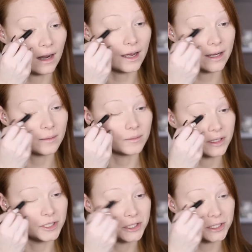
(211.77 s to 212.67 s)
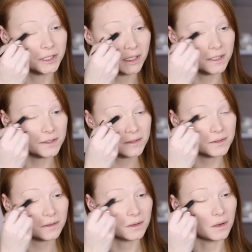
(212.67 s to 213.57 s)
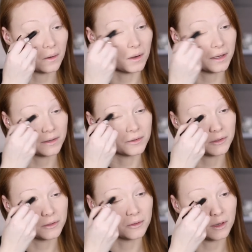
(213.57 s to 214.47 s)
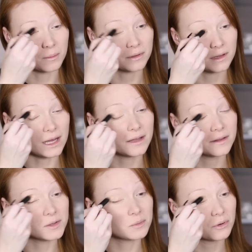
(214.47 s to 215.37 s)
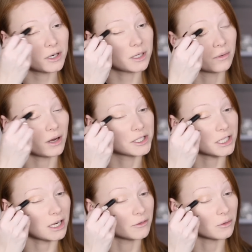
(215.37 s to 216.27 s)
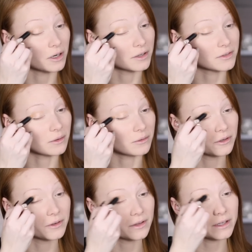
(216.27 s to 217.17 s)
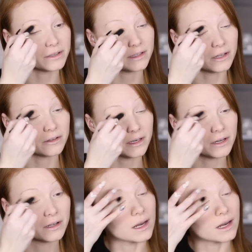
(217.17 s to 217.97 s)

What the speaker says: And I am just going to apply this pretty much everywhere because I really like the color.